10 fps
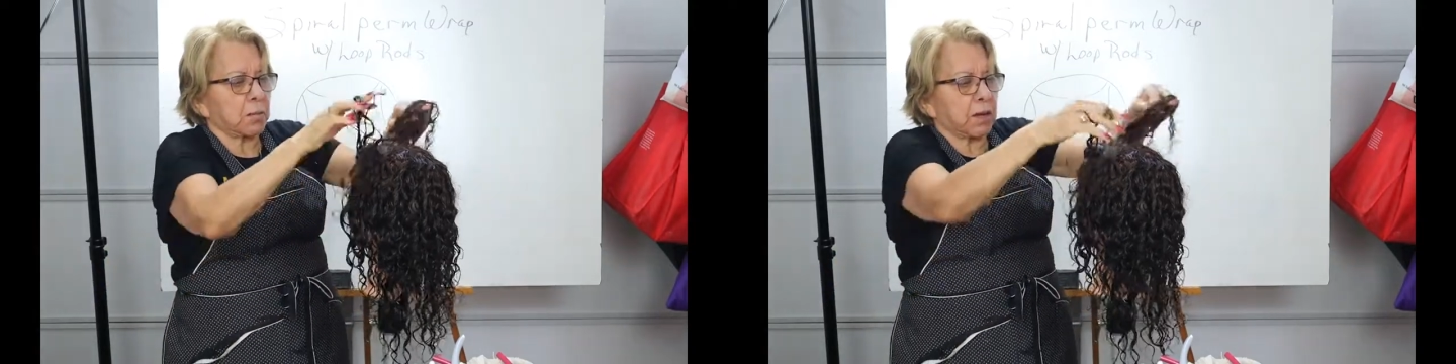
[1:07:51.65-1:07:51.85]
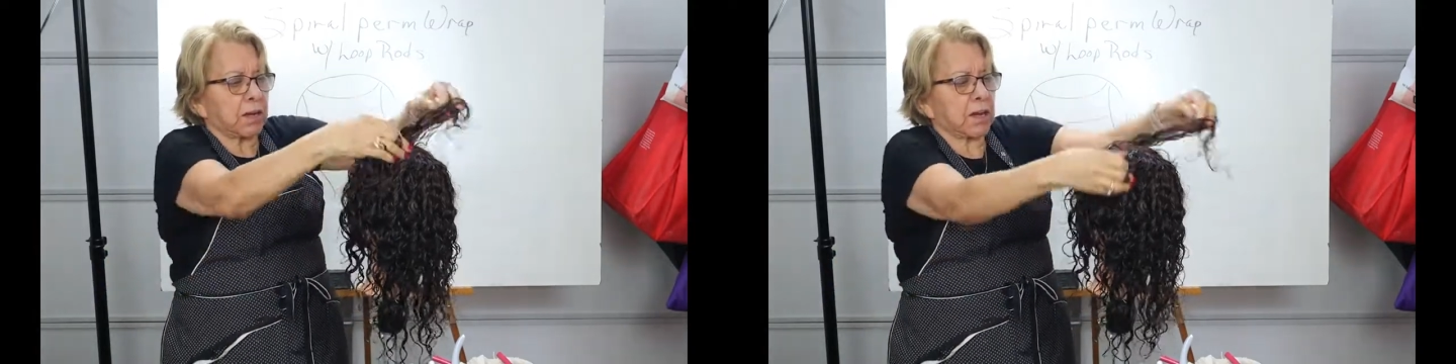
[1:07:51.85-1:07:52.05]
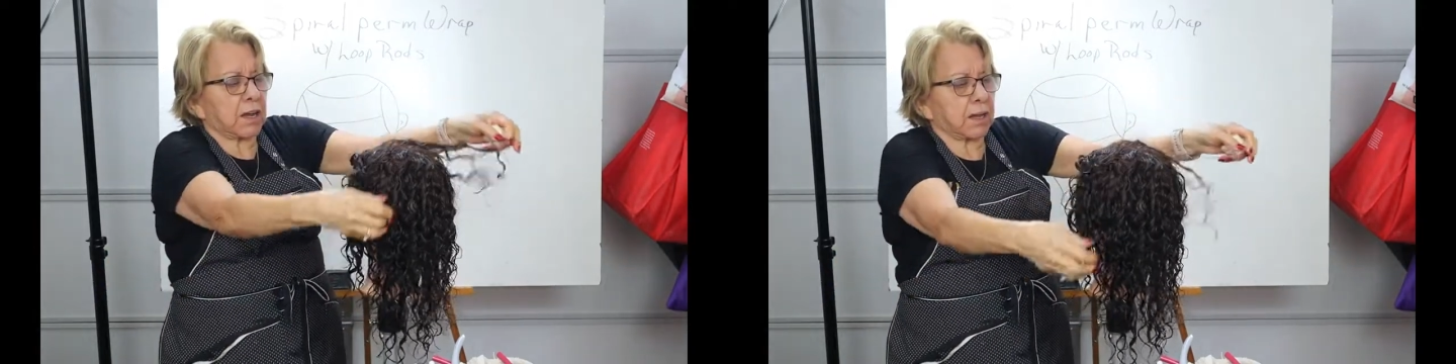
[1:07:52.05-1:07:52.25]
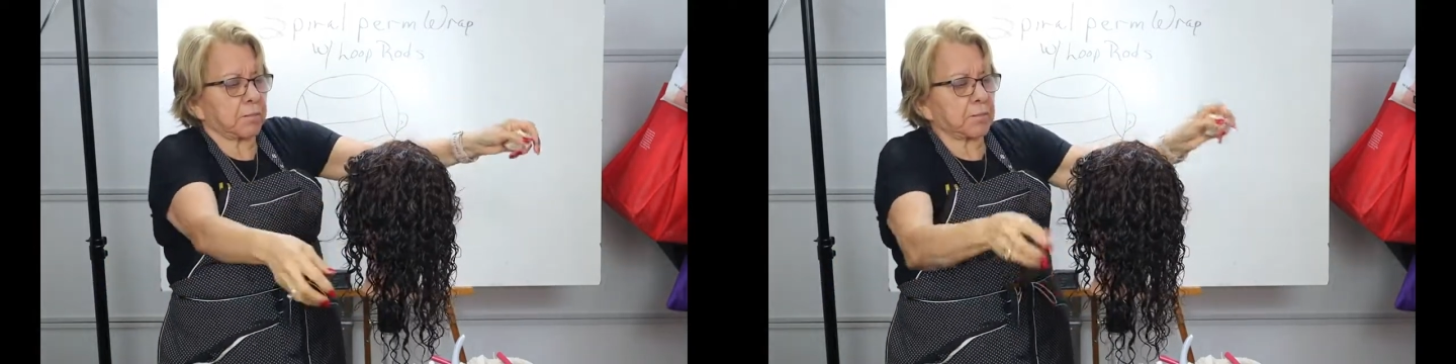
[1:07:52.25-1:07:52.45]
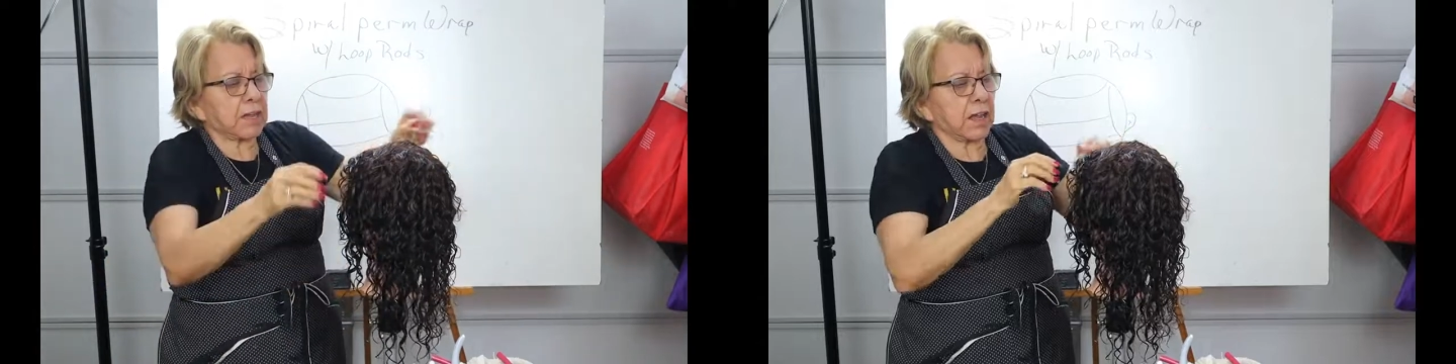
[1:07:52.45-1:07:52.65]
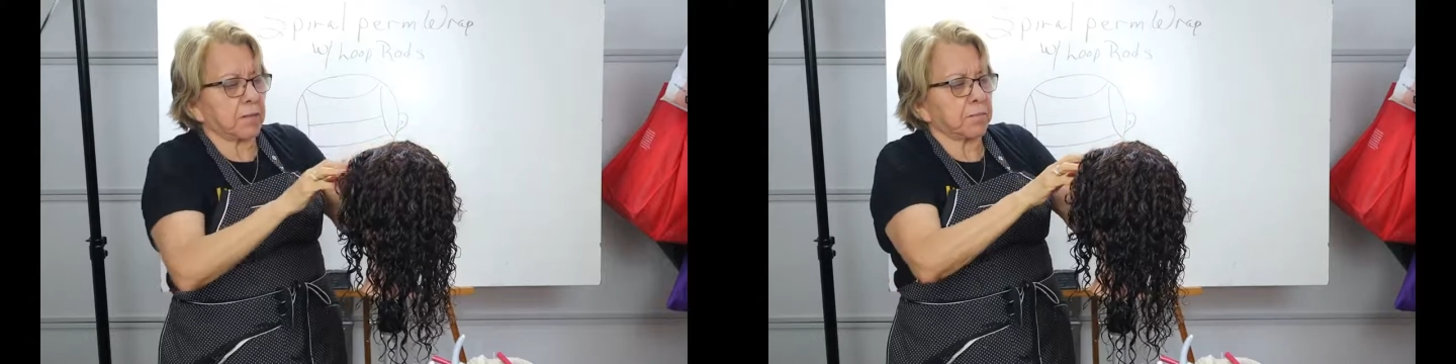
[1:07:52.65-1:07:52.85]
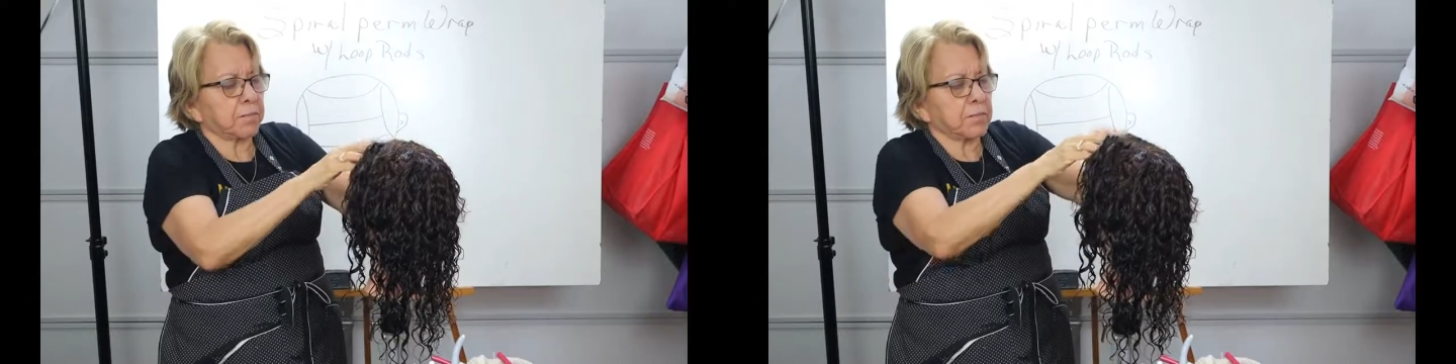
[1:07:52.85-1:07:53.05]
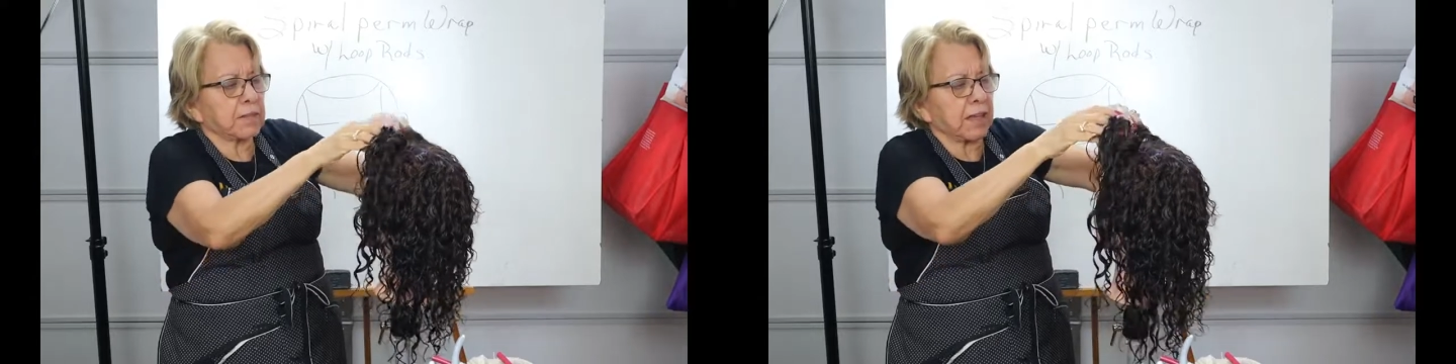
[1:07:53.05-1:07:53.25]
But,
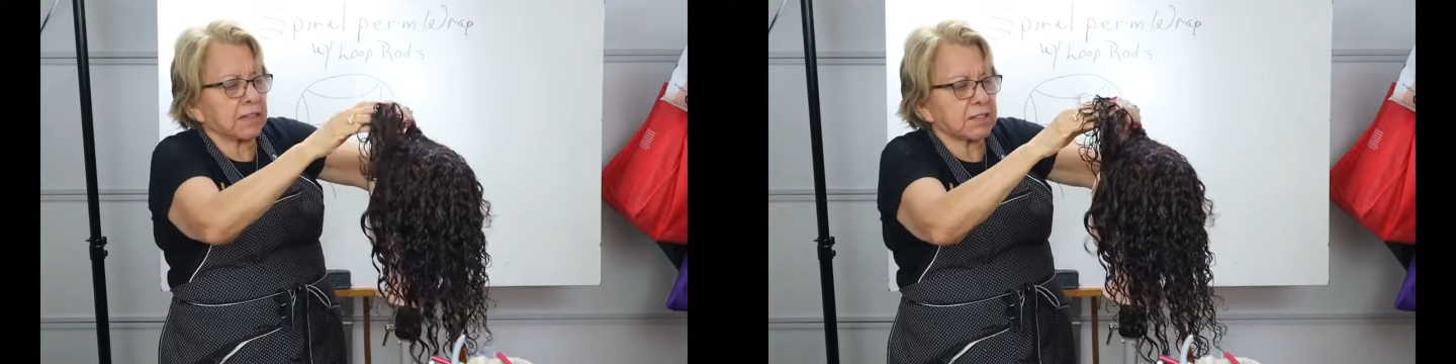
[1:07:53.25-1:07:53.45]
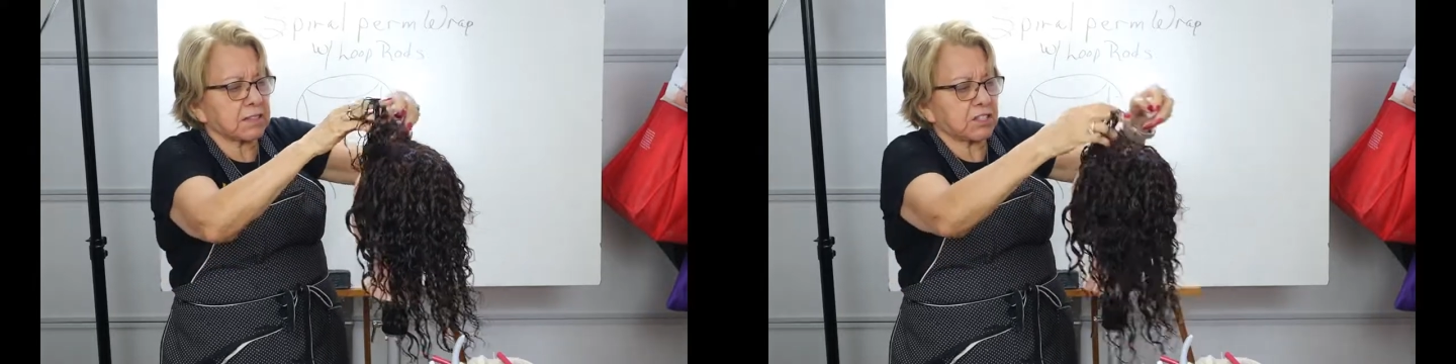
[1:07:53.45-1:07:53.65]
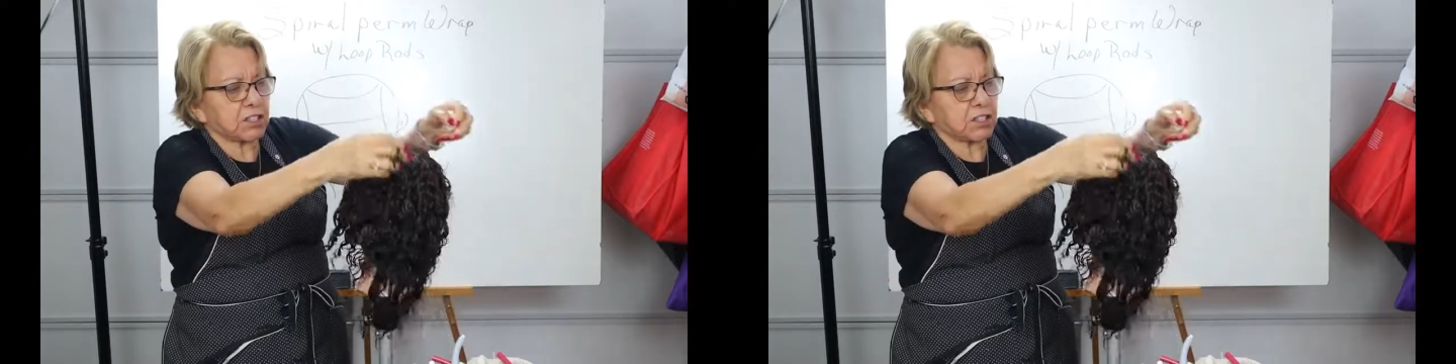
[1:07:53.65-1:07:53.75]
that's